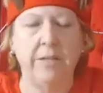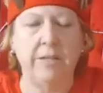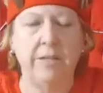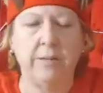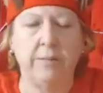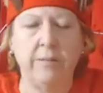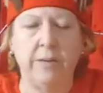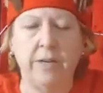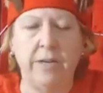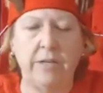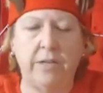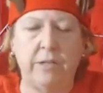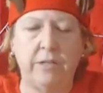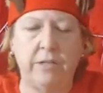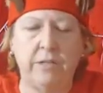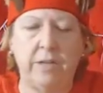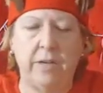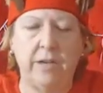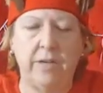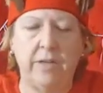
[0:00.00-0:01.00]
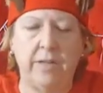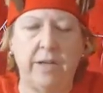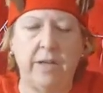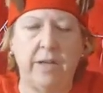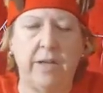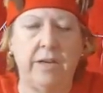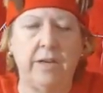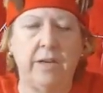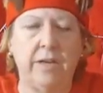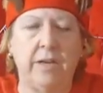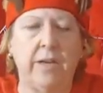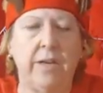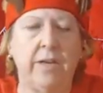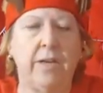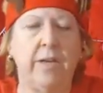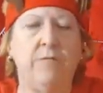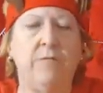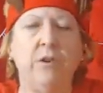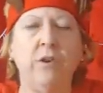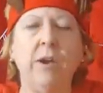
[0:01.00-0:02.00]
Somebody said that
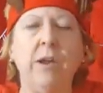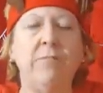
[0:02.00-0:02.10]
if you're